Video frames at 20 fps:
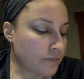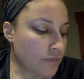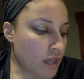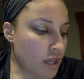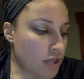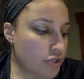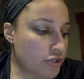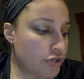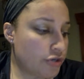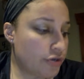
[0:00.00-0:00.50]

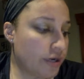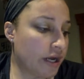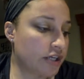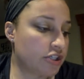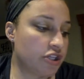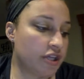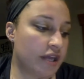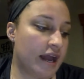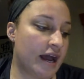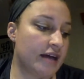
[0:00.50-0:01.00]
So you'd
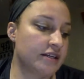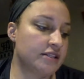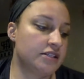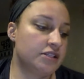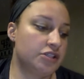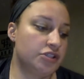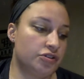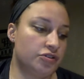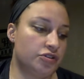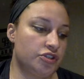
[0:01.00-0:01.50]
actually ask the
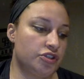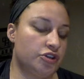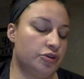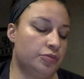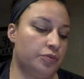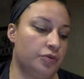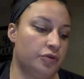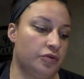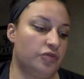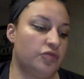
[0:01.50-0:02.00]
student to
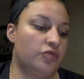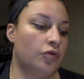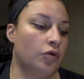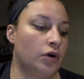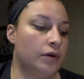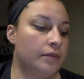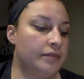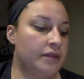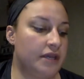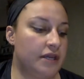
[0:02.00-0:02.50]

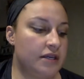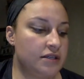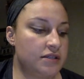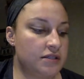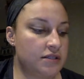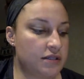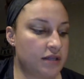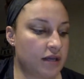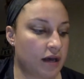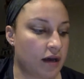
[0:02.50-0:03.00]
perform
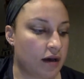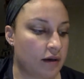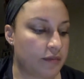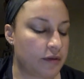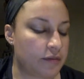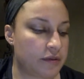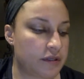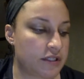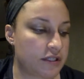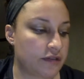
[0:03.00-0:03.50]
these. It'd
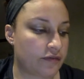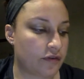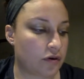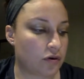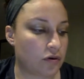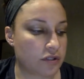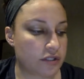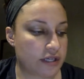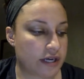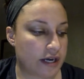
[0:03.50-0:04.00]
be
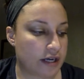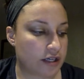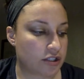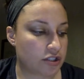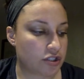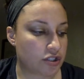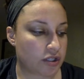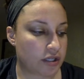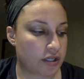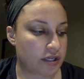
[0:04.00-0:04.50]
difficult to
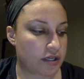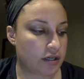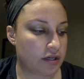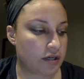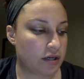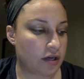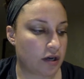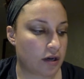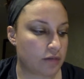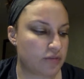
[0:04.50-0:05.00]
actually
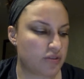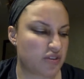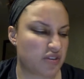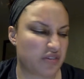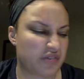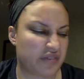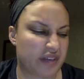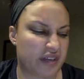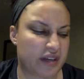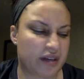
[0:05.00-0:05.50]

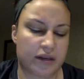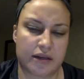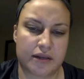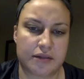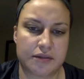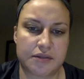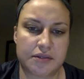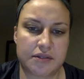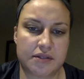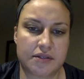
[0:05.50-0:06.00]
observe it because
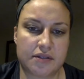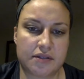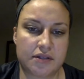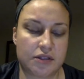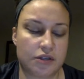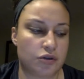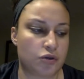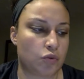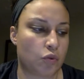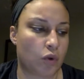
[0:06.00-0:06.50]

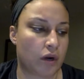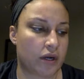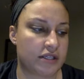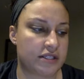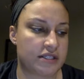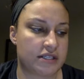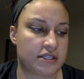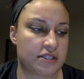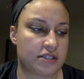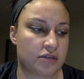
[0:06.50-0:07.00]
you'd want to
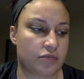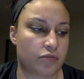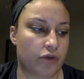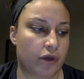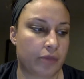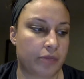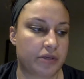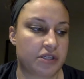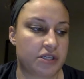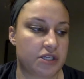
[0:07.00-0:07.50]
see some
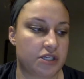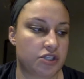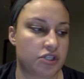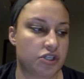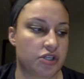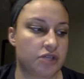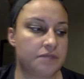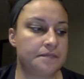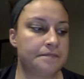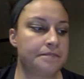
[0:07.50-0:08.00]

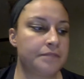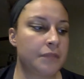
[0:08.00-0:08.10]
repetition.